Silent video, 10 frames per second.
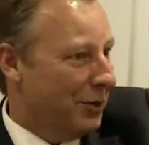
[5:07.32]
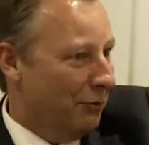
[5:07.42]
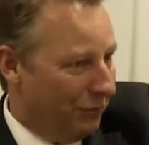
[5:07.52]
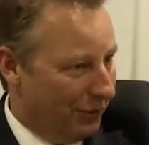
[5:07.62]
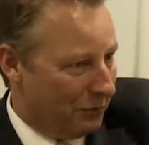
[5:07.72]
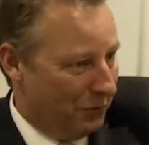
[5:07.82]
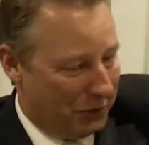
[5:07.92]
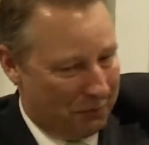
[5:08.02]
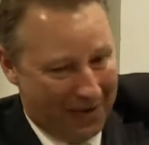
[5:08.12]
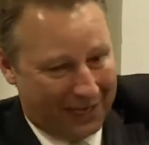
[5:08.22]
the conference,
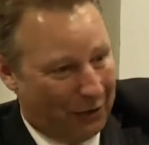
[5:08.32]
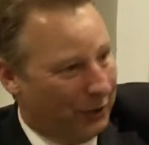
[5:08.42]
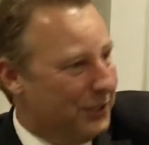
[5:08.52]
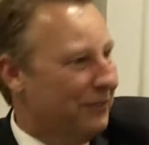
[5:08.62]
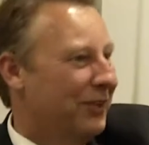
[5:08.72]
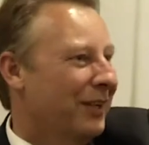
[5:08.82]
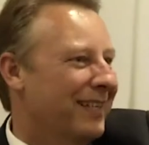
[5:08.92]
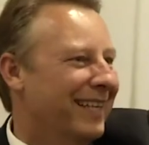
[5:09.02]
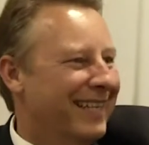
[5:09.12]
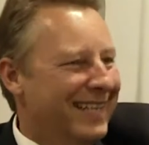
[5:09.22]
which yes, my colleagues have
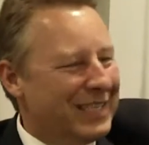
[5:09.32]
done